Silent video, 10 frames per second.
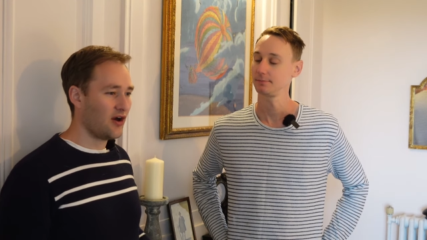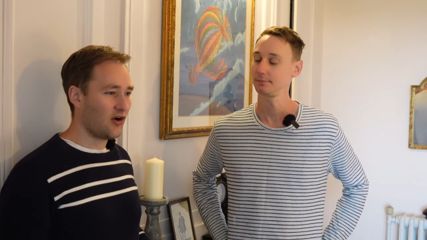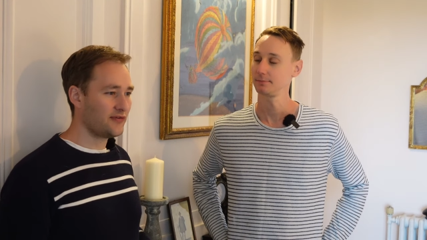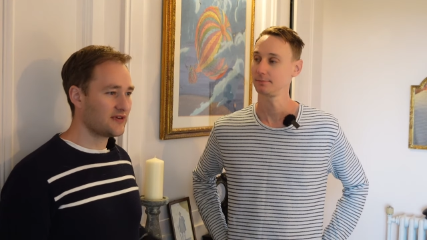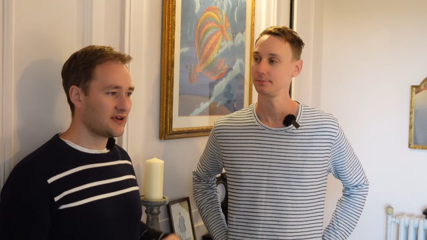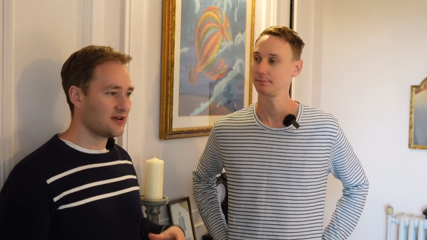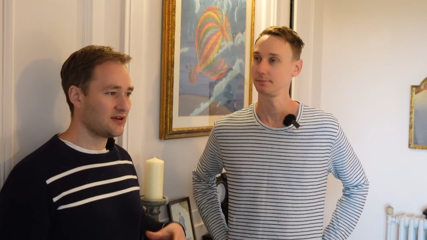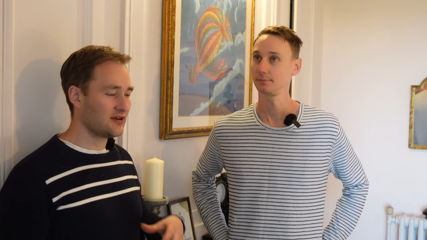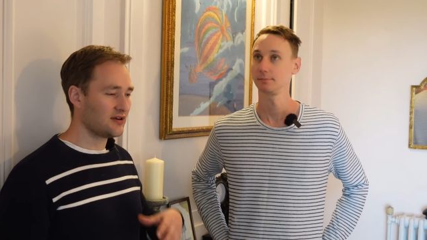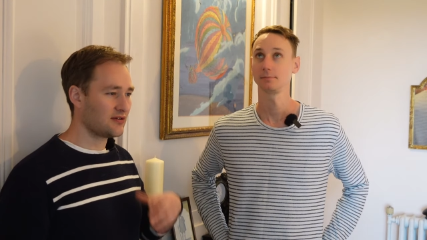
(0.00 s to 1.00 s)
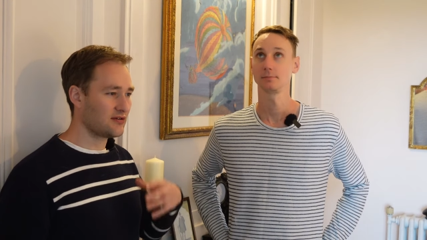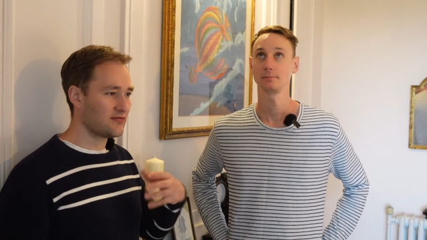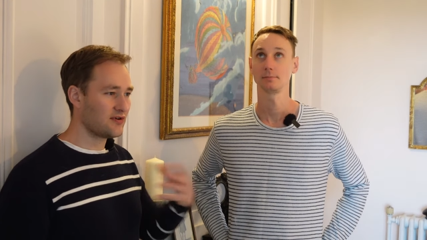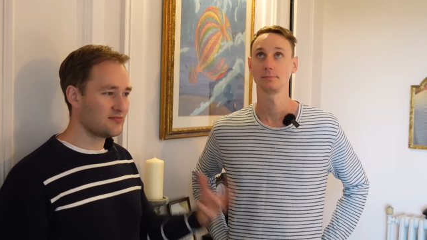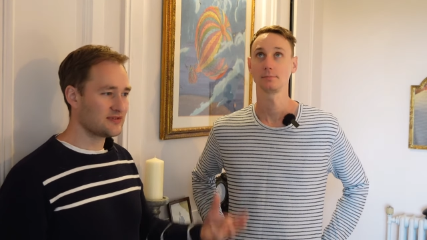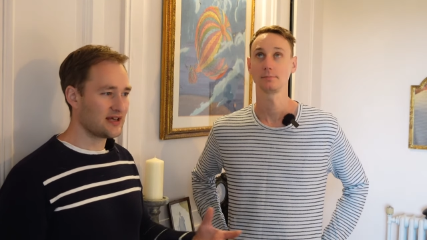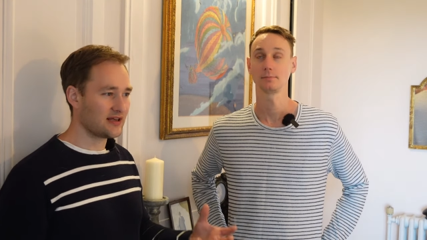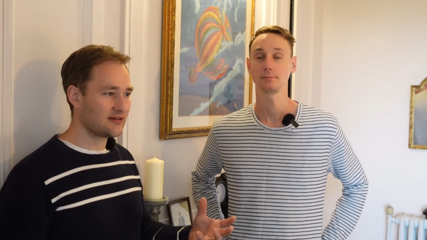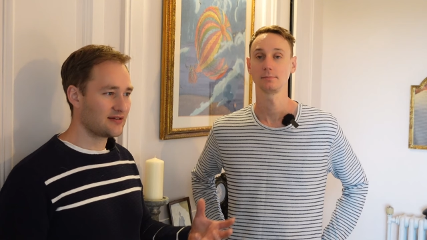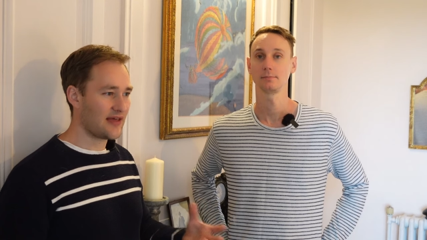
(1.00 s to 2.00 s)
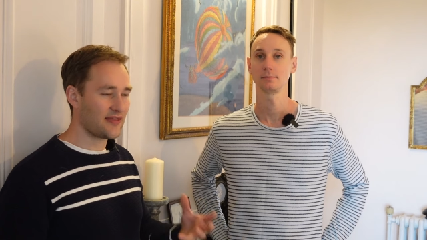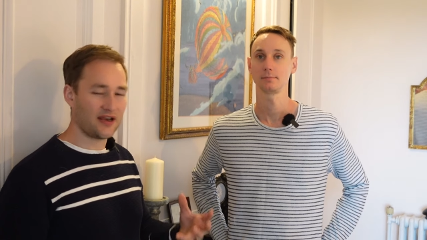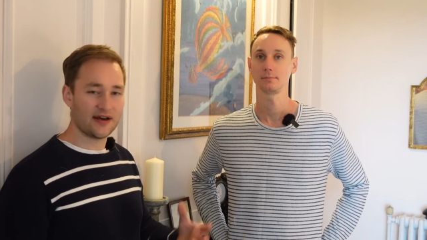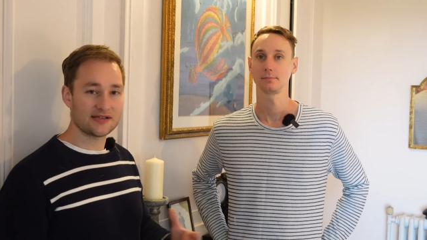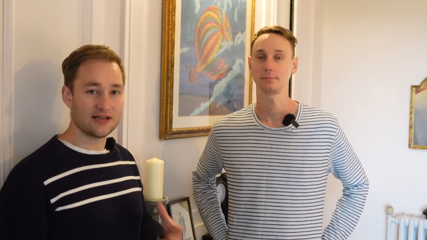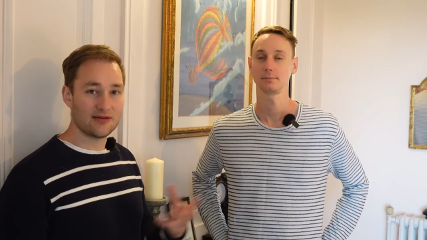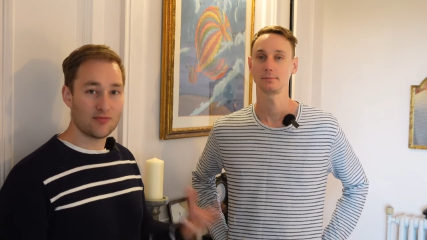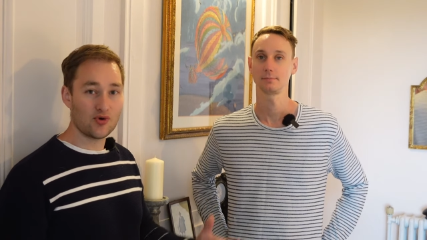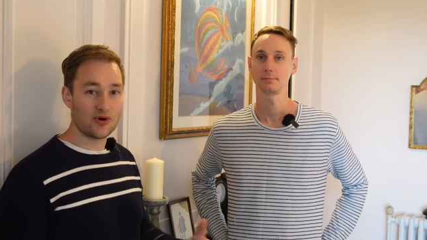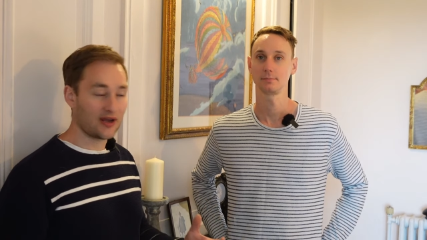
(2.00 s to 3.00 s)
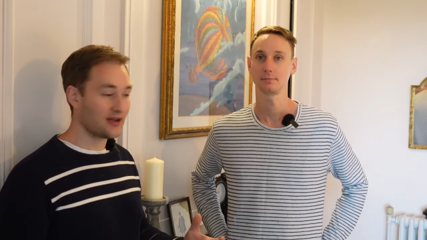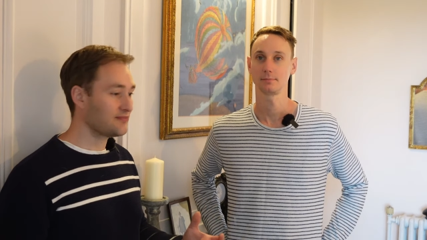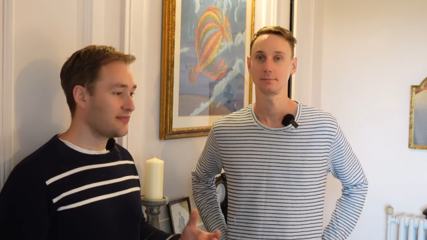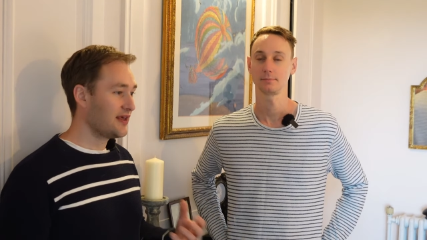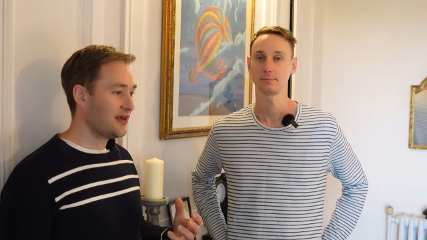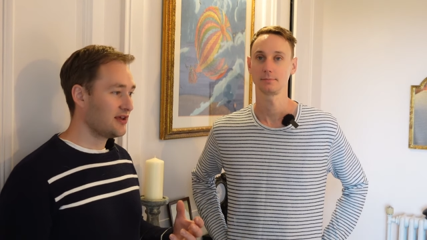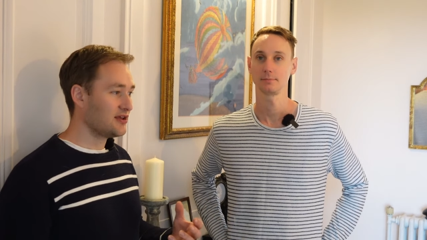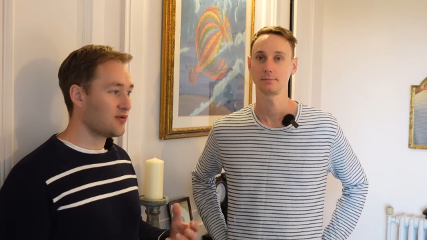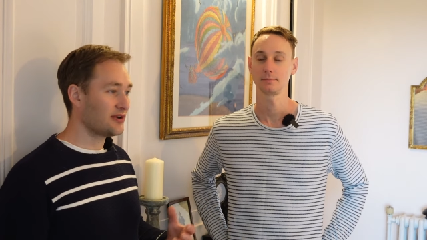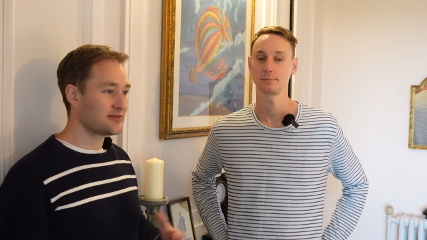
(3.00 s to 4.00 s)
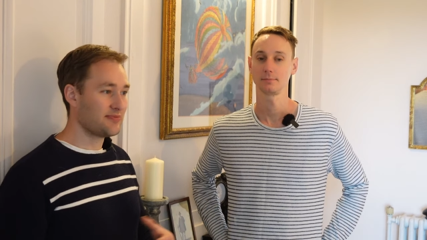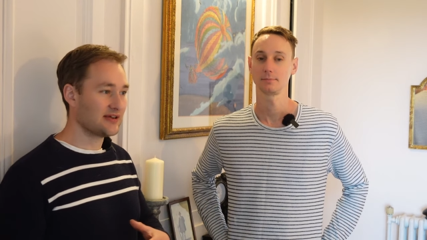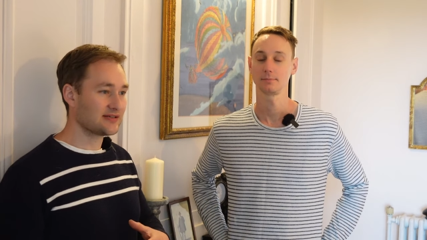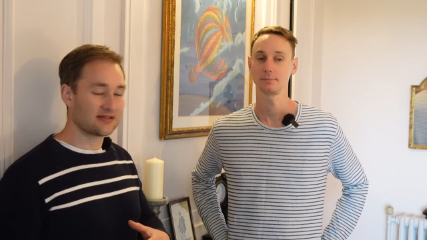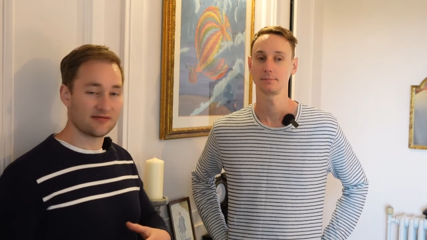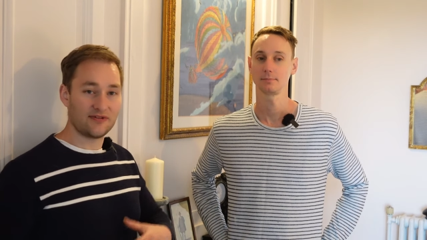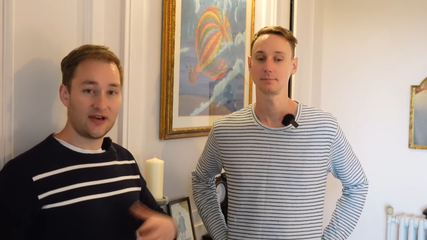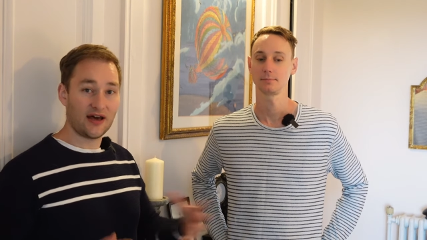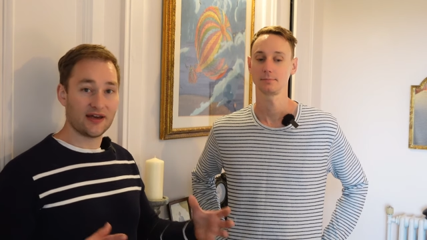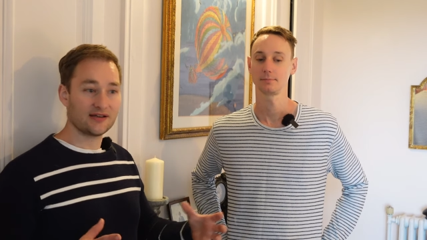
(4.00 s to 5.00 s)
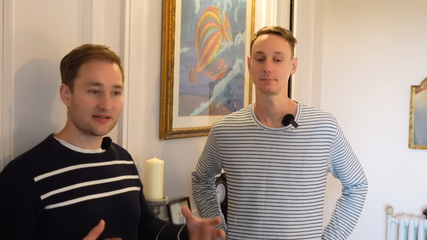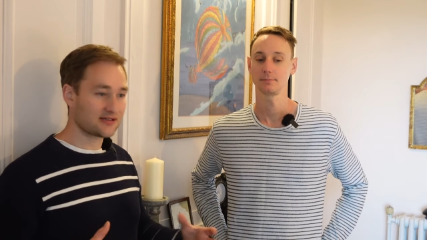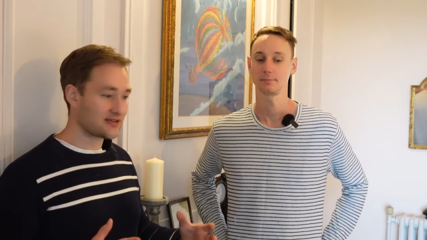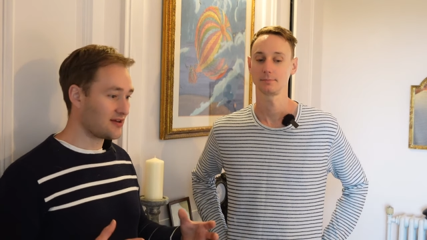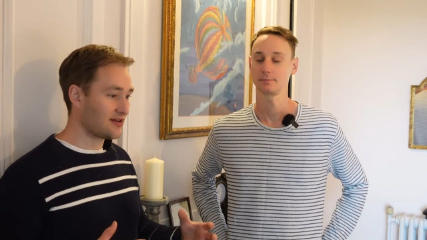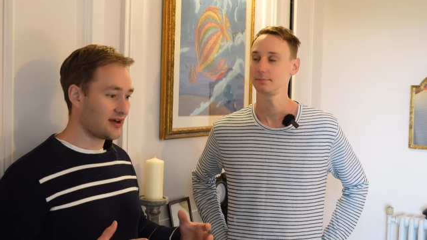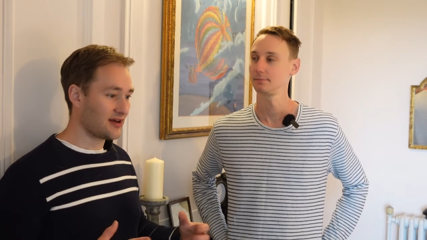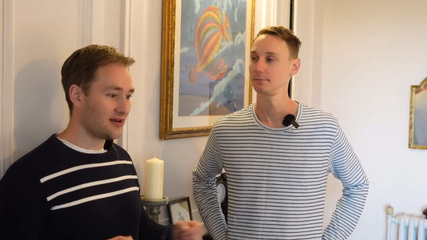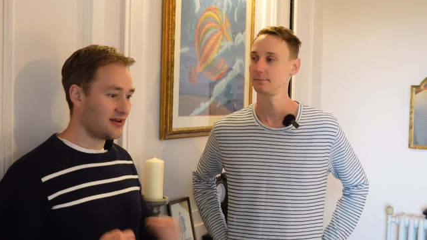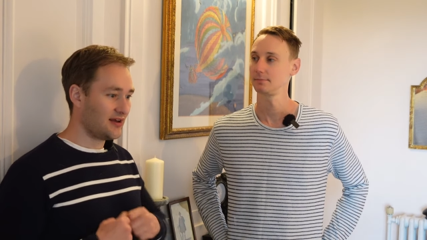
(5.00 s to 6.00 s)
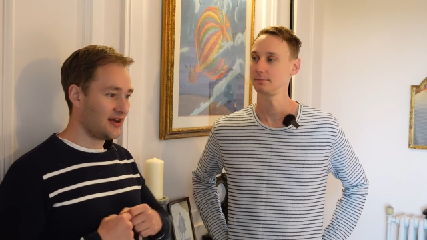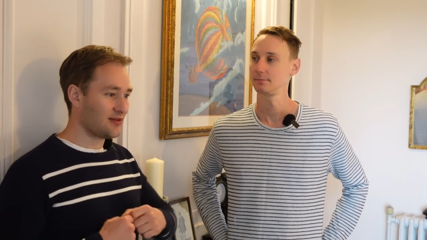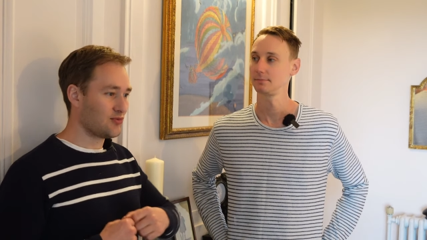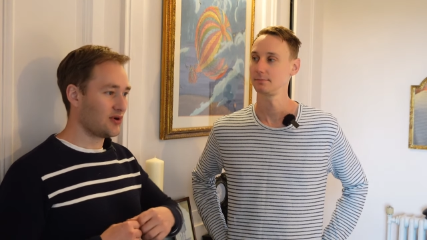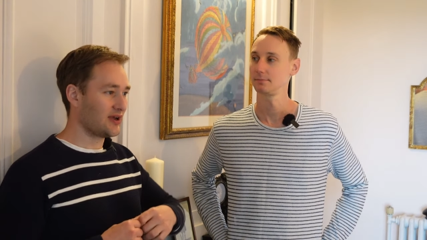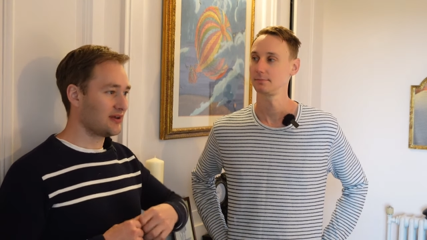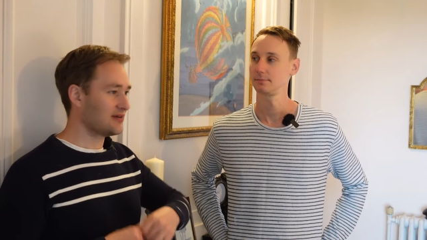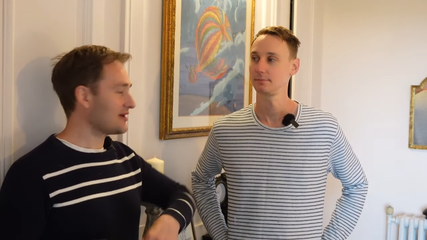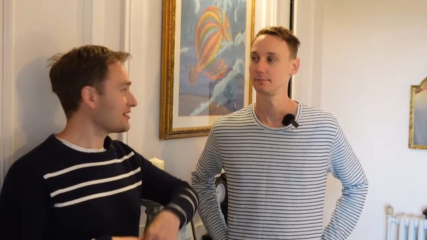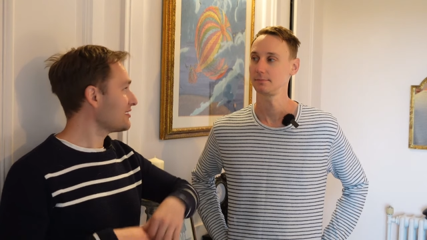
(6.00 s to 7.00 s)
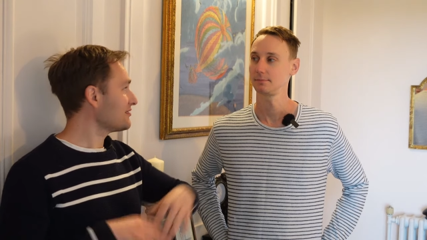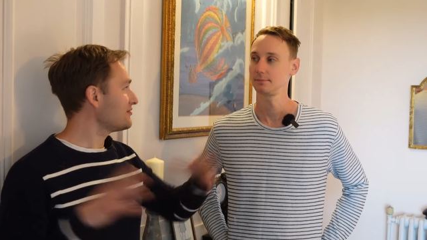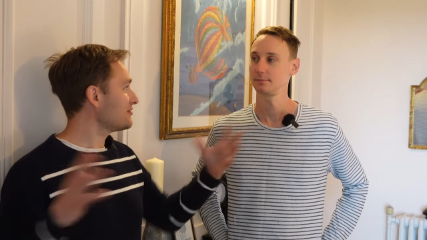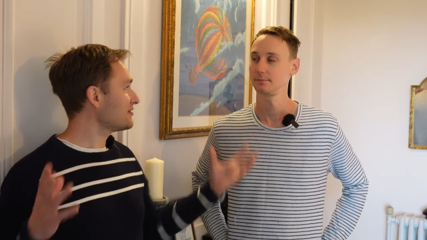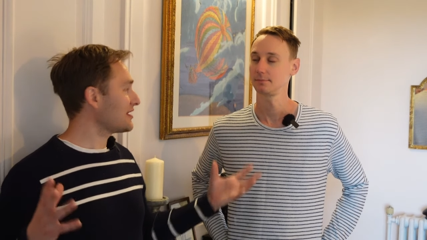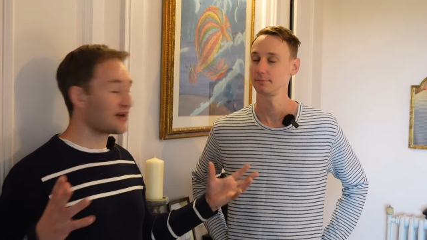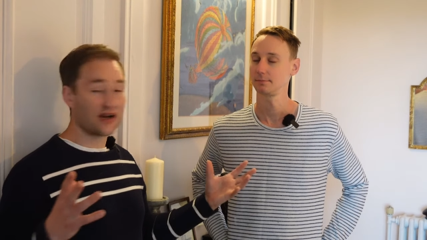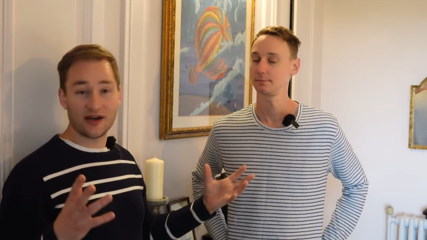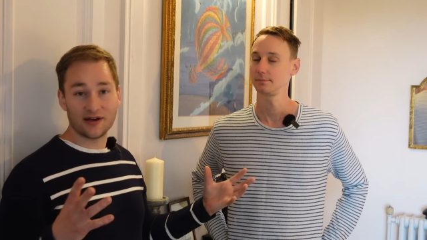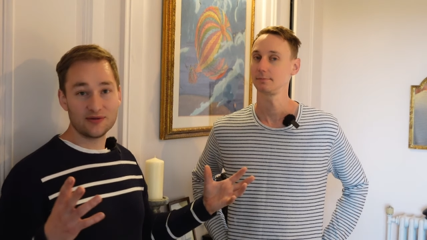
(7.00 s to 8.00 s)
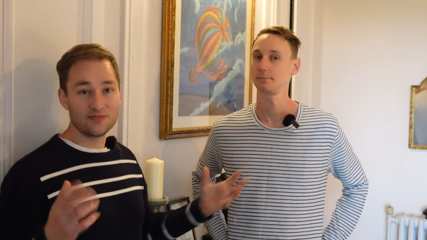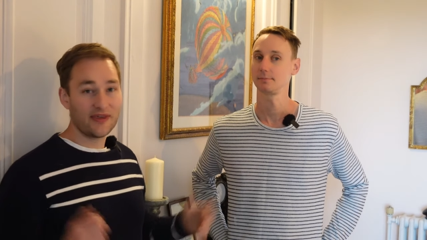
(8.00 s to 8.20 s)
Speaker 1: often the rooms that get the light in the morning you want to be sort of light so that in the morning they kind of they glow